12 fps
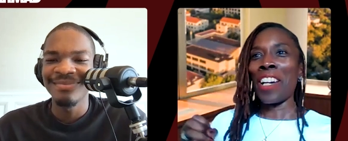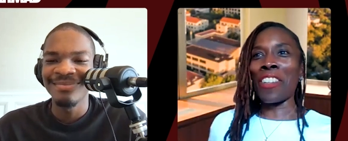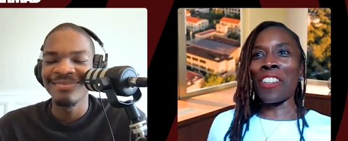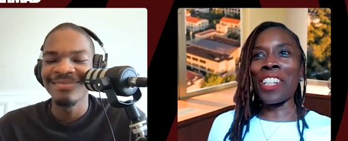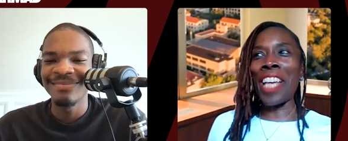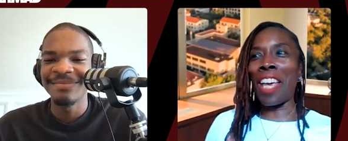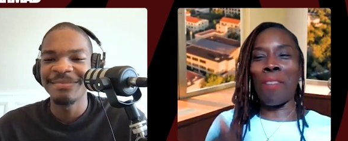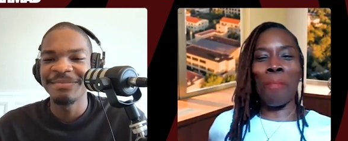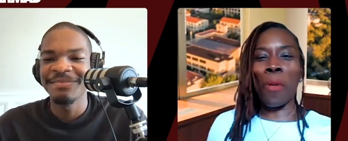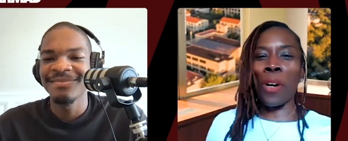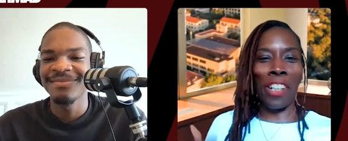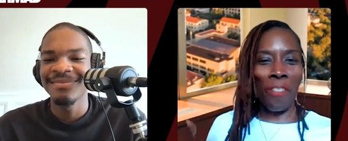Speaker 1: creating
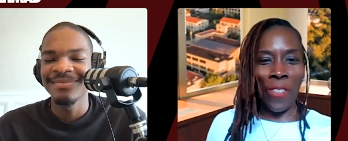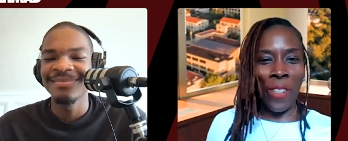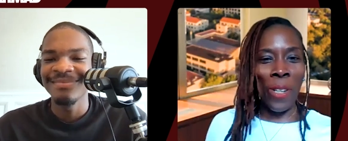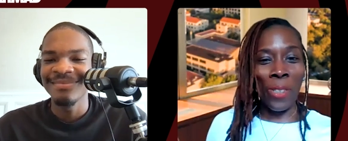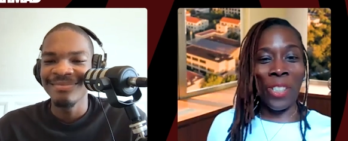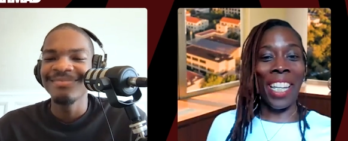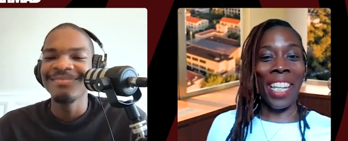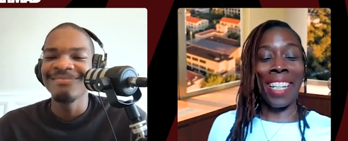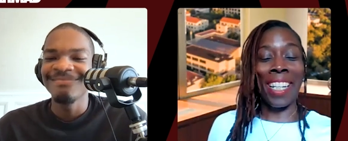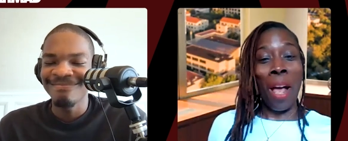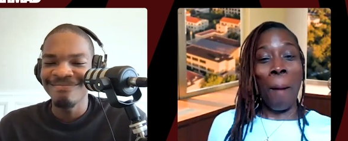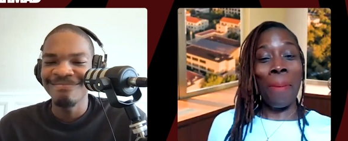more
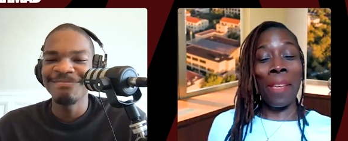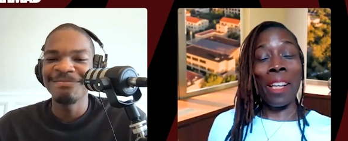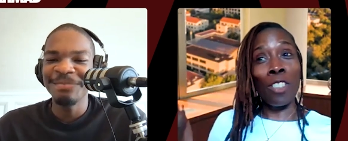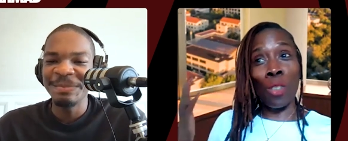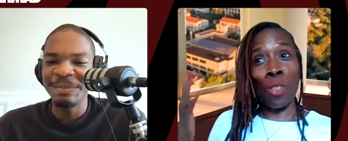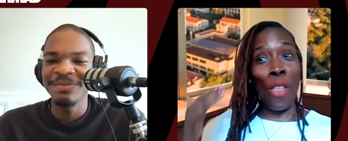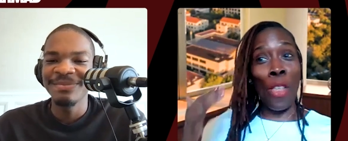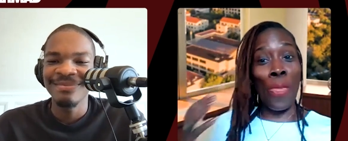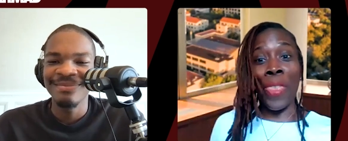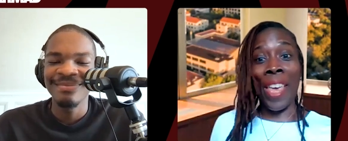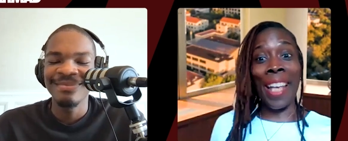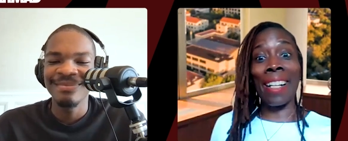confusion because you
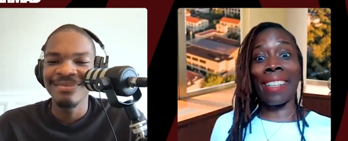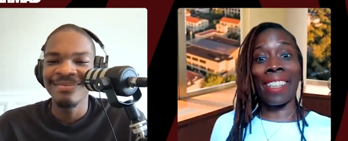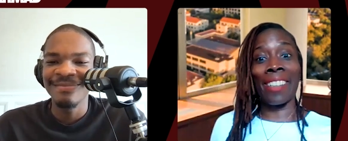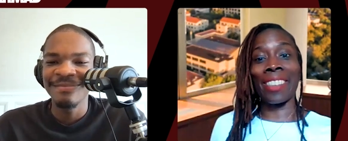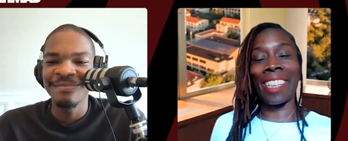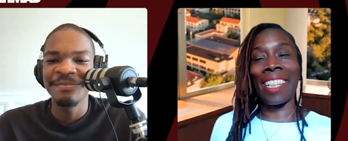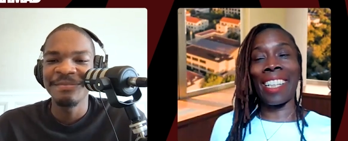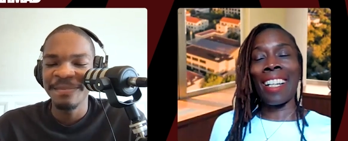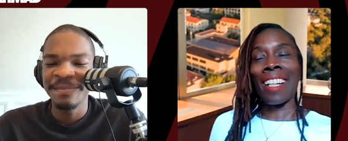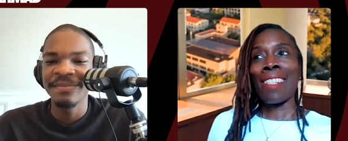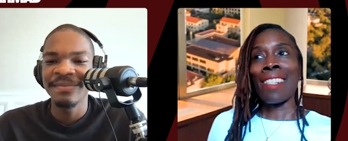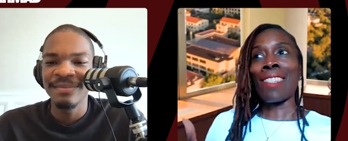couldn't think clearly.
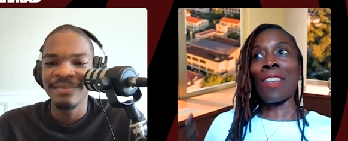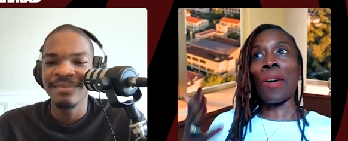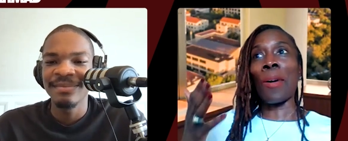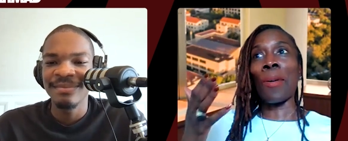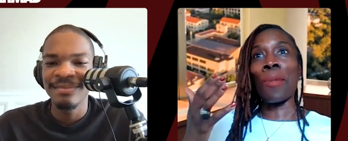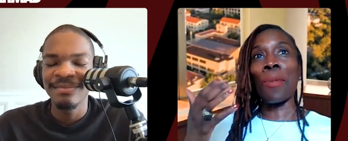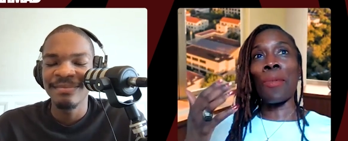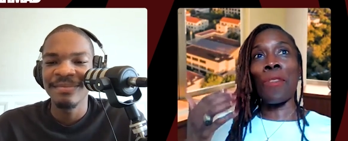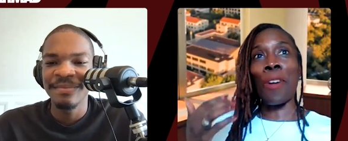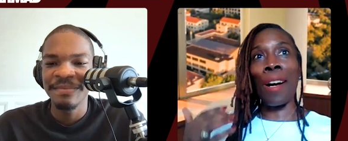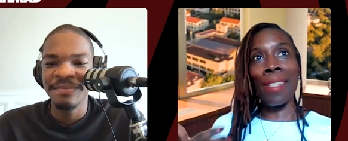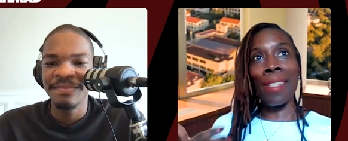So
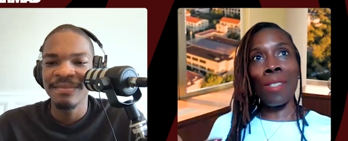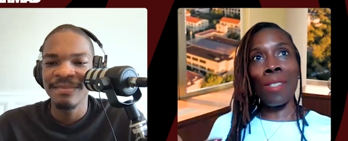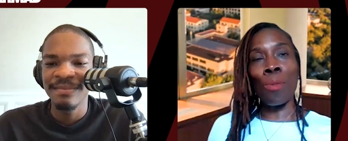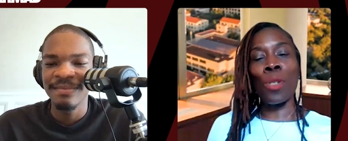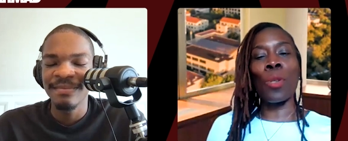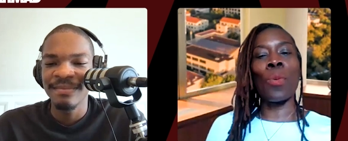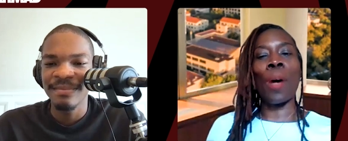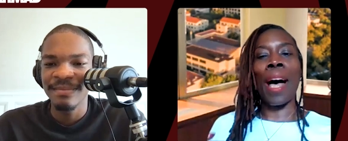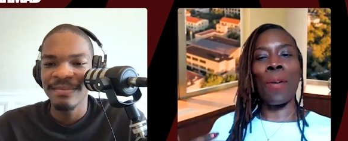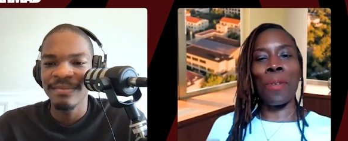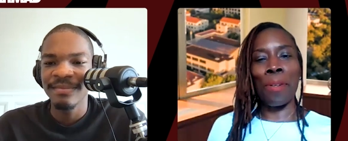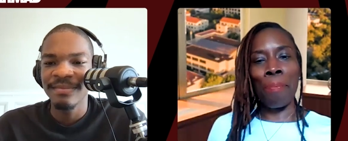for us to do
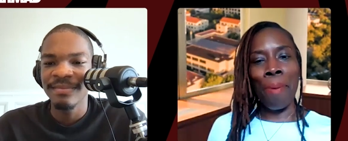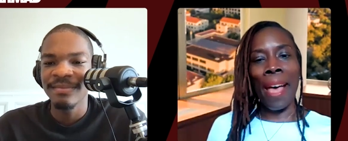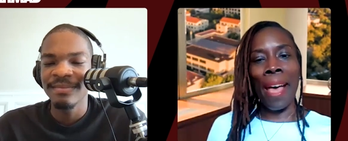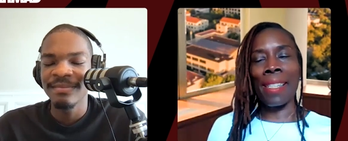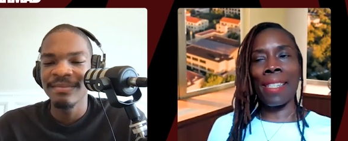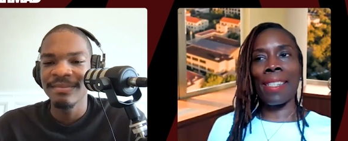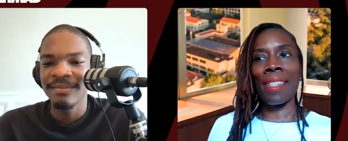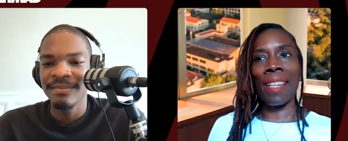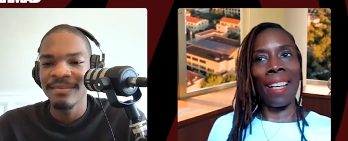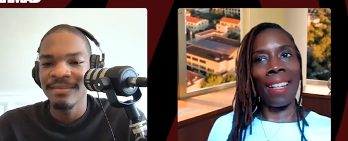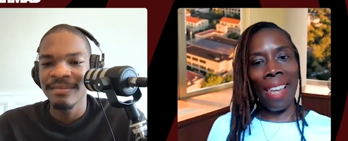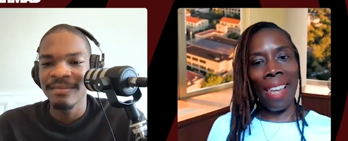our best
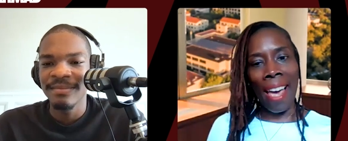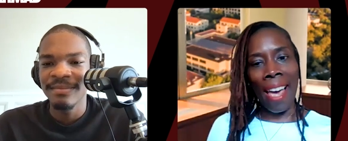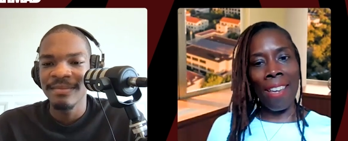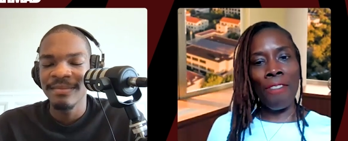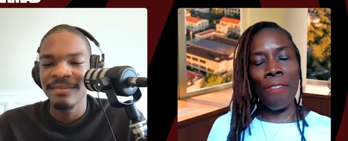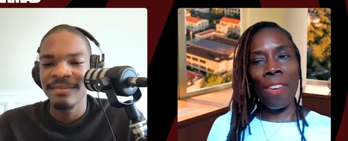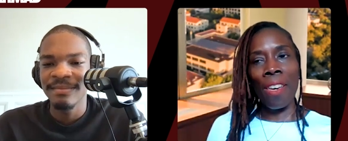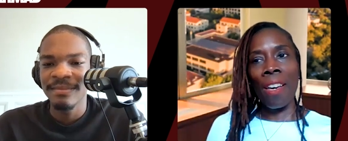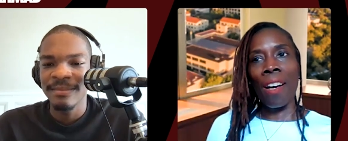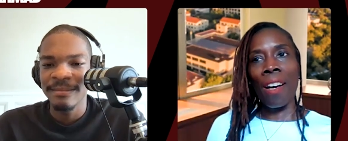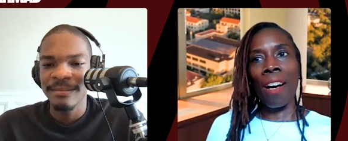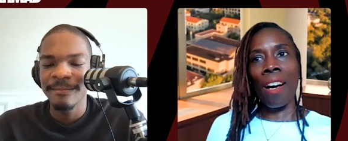in life,
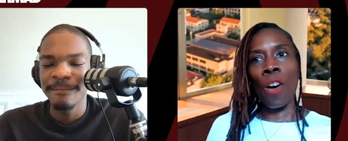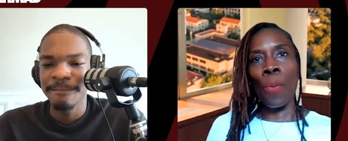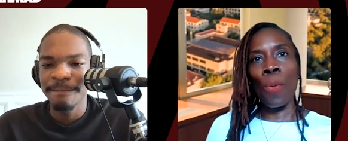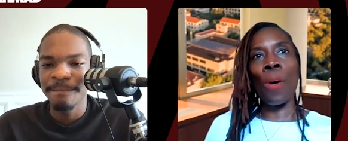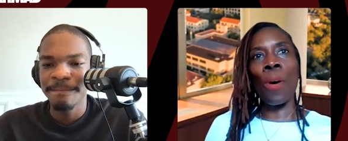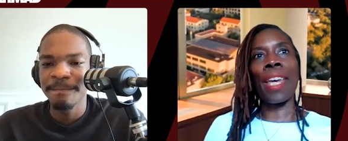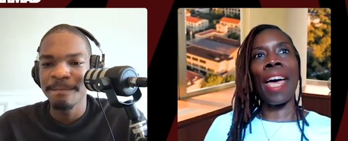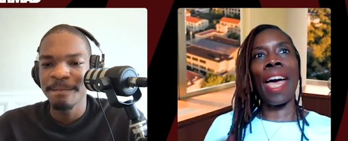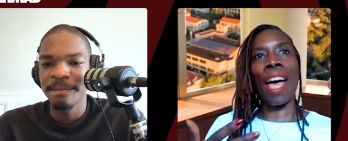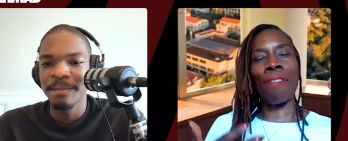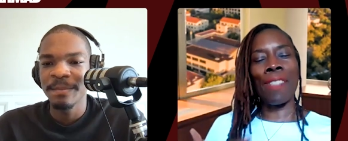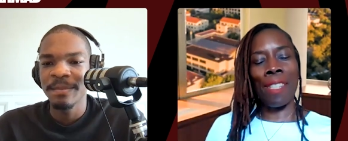uh, we want to
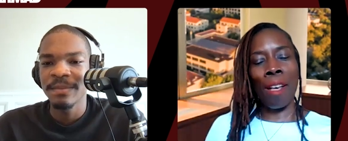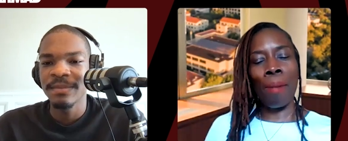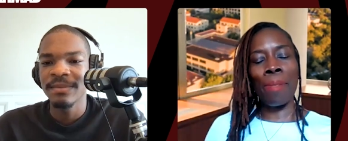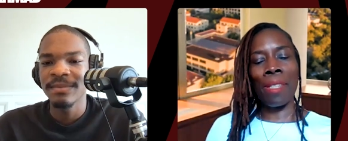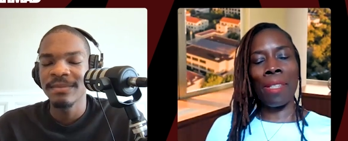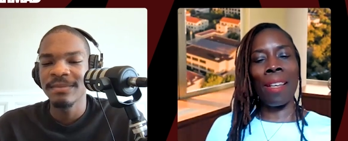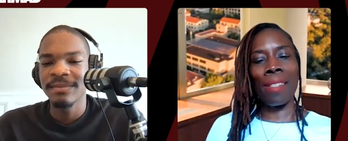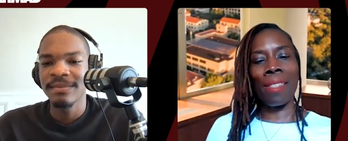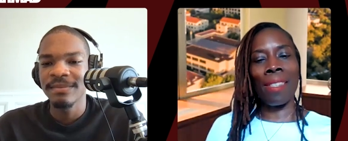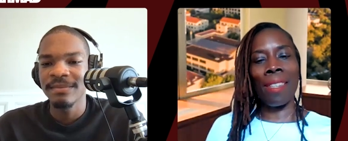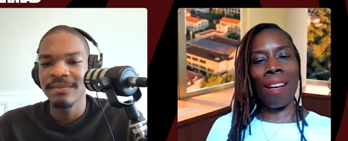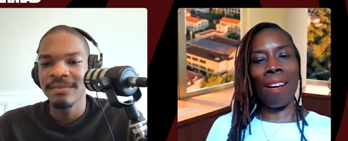have some
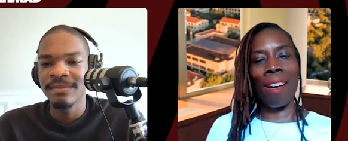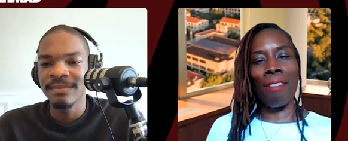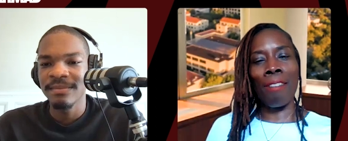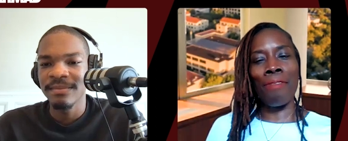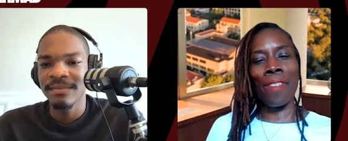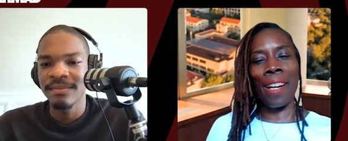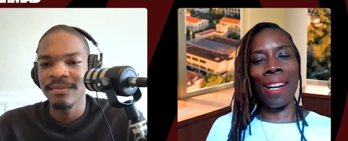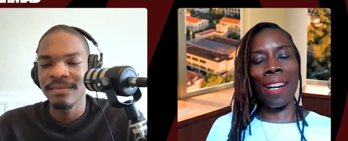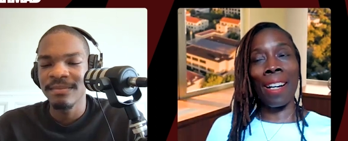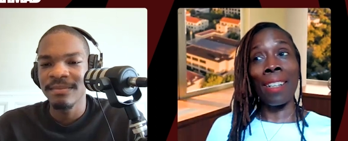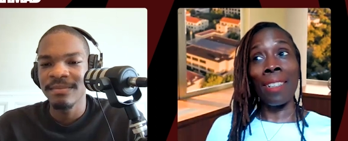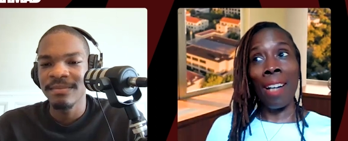sense of
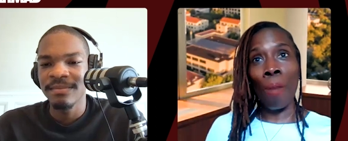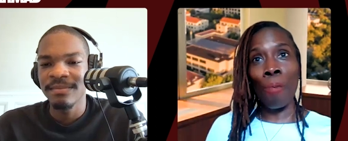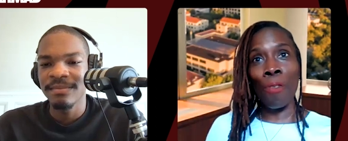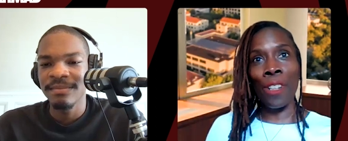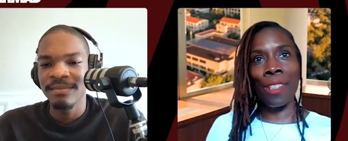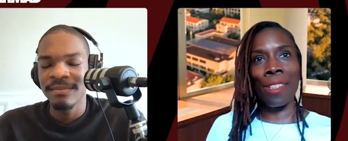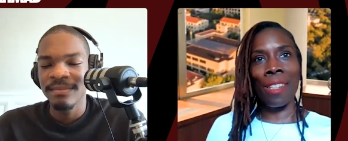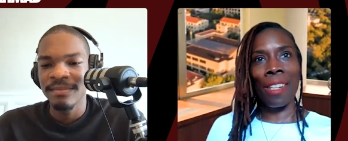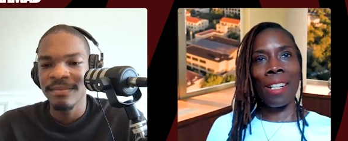uh, comfort,